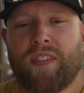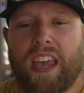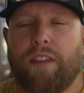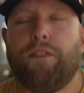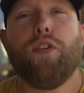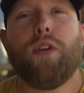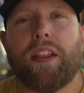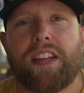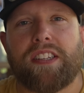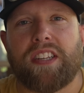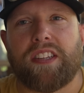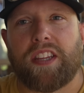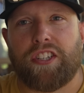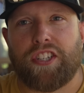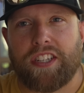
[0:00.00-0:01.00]
If you get this
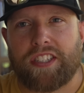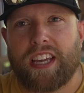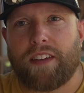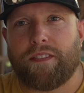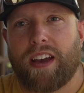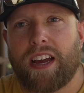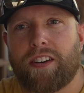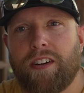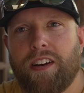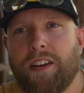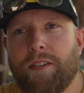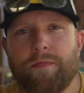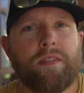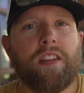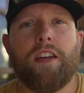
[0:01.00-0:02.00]
at the Cheesecake Factory,
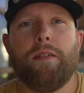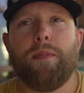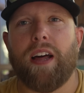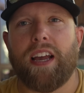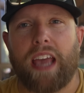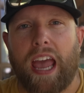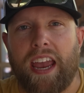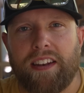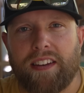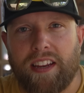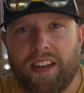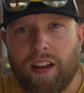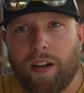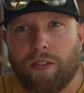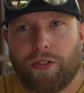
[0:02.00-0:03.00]
it'd be like $18.